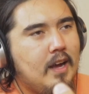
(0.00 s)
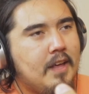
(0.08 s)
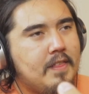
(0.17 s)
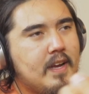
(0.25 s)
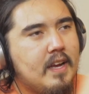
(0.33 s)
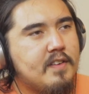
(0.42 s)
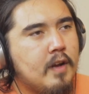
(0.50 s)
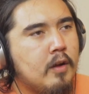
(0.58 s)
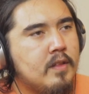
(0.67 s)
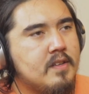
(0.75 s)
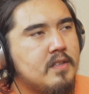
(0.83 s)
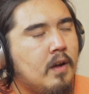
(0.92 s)
I think I
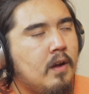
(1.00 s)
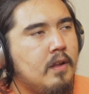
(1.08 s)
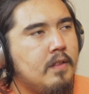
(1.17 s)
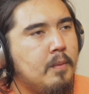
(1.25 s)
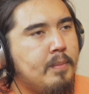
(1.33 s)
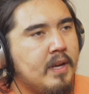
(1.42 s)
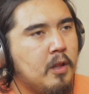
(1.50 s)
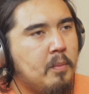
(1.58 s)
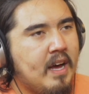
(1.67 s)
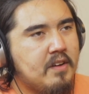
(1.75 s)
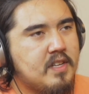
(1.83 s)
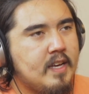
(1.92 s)
shared this on the Big
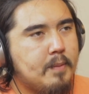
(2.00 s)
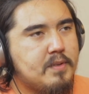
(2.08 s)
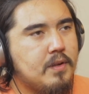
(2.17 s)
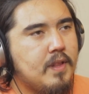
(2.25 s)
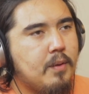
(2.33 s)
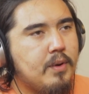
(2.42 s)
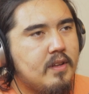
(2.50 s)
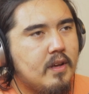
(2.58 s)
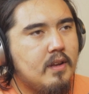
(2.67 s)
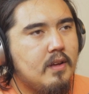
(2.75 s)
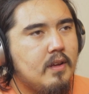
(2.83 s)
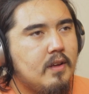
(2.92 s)
Lebowski episode that we
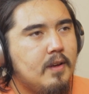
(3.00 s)
did,